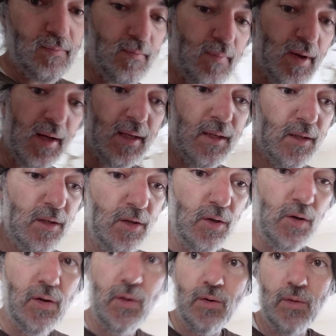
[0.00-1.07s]
my
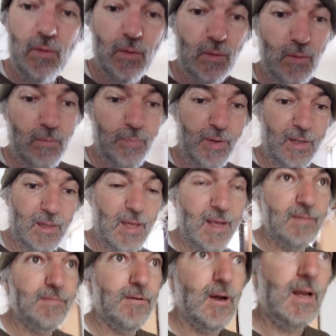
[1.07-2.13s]
new
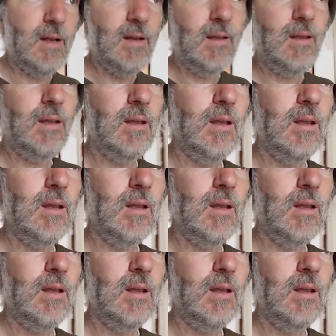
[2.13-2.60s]
bricklaying friend,